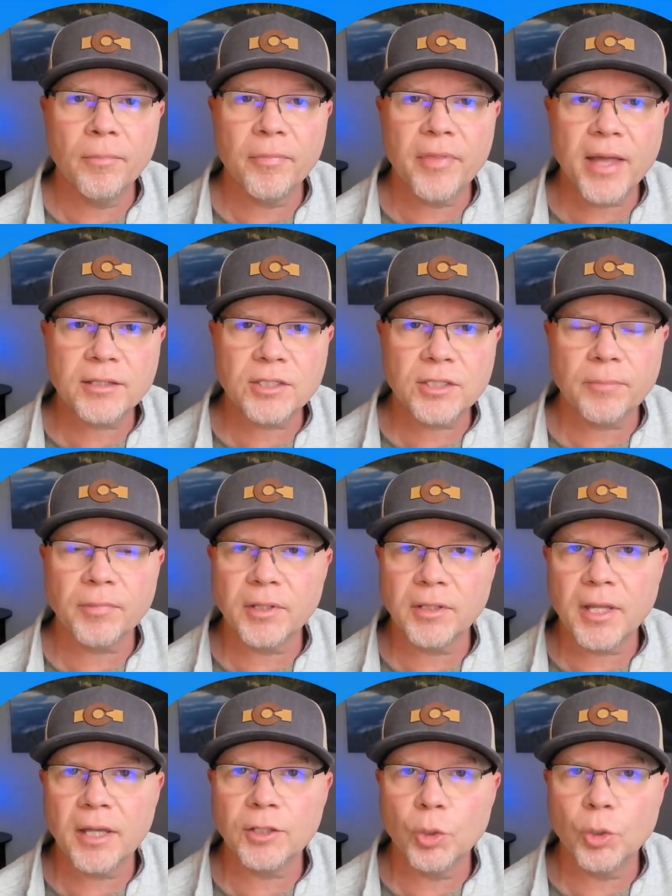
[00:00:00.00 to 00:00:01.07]
that's something
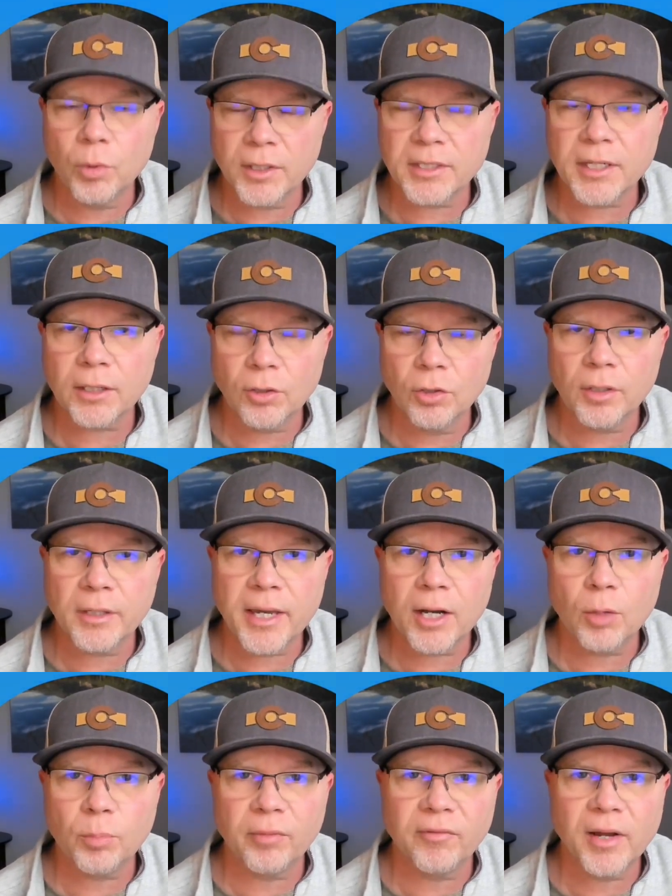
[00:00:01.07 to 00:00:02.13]
that you'll want to take a look
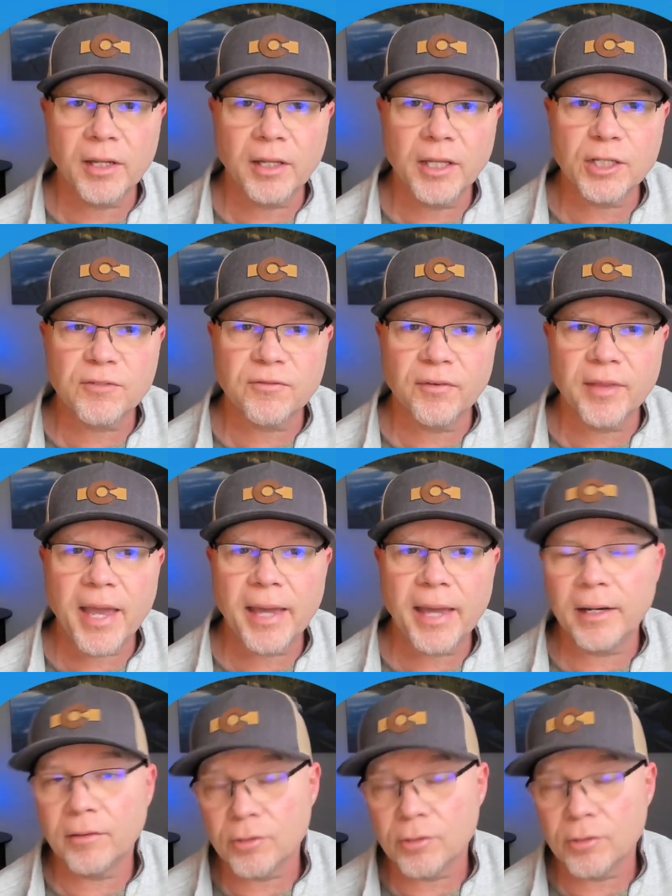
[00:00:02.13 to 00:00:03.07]
at. I'll provide links for that.